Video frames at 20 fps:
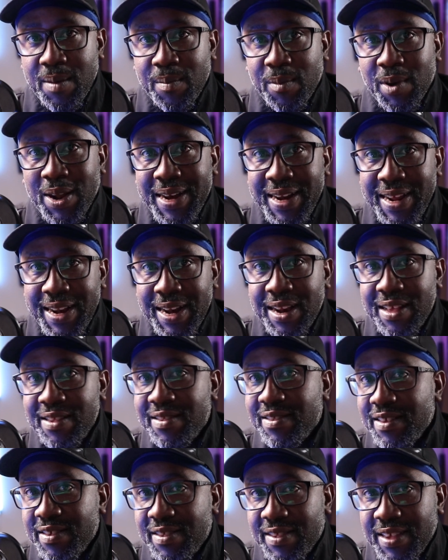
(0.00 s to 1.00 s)
But
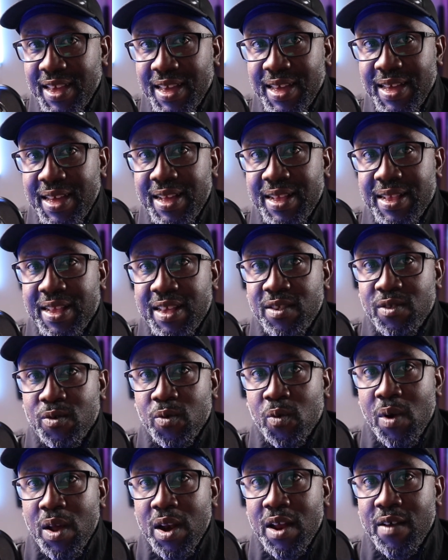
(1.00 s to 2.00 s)
needless to say, it is
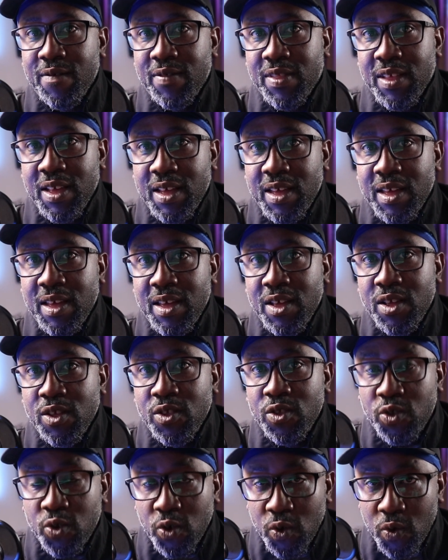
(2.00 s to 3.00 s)
one of the
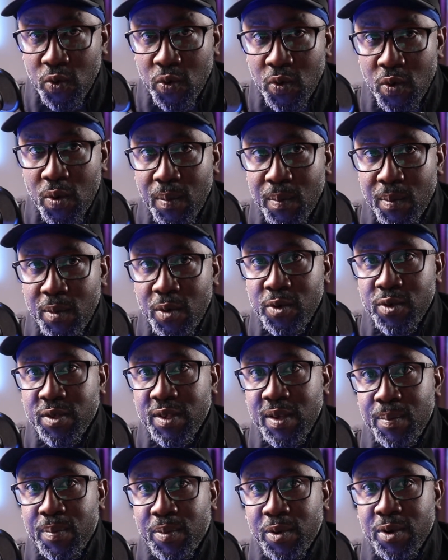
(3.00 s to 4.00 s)
two
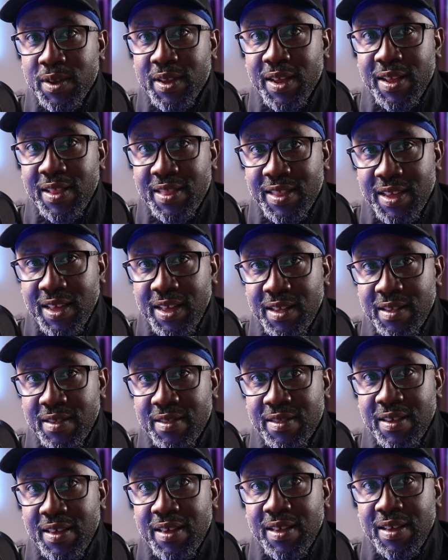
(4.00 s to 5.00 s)
most important
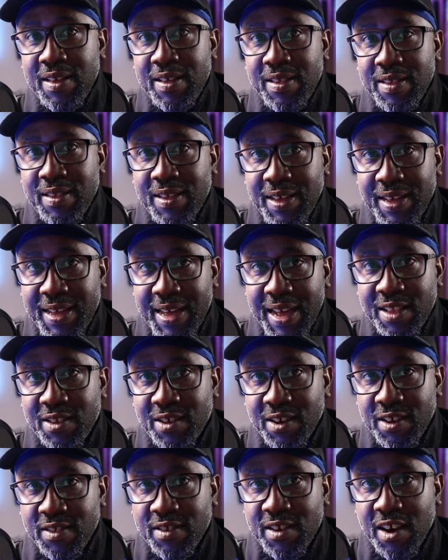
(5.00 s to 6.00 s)
things to get
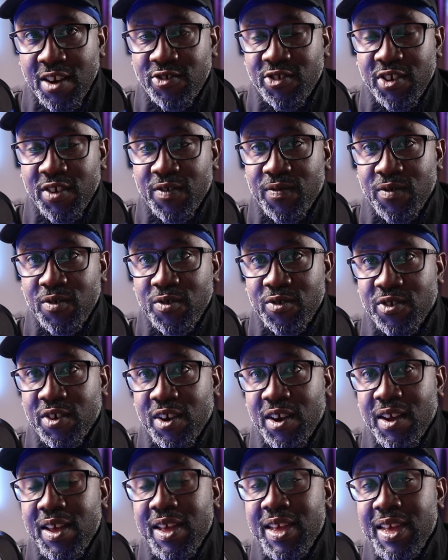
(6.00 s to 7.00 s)
to the Star Trek
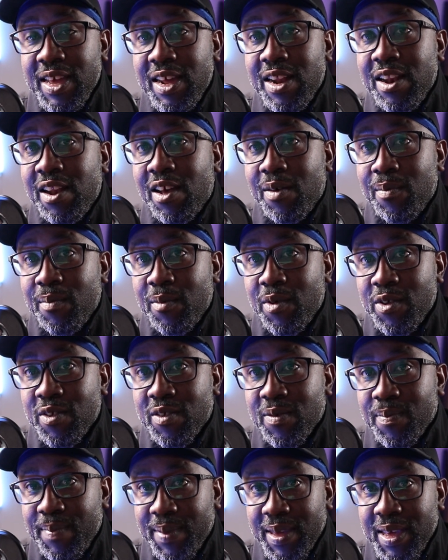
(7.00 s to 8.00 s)
future, Elon
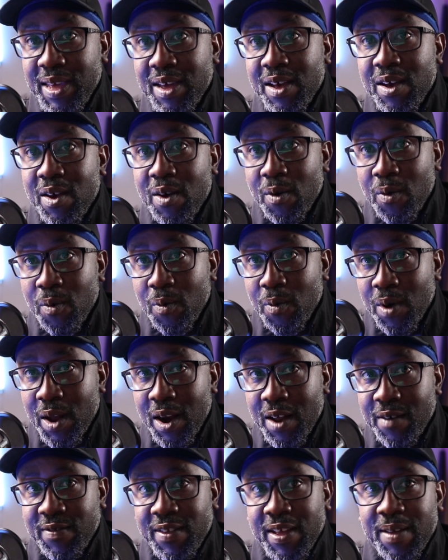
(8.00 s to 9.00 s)
Musk being
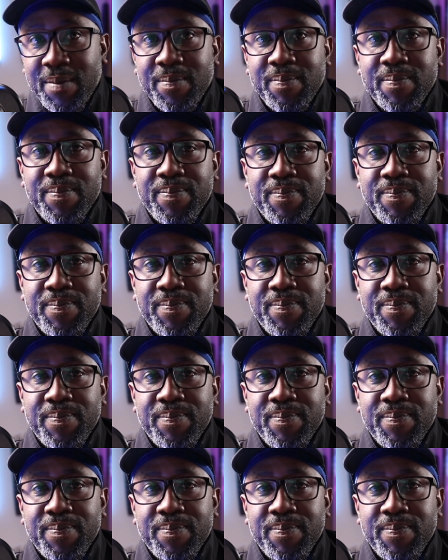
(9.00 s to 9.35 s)
one of them.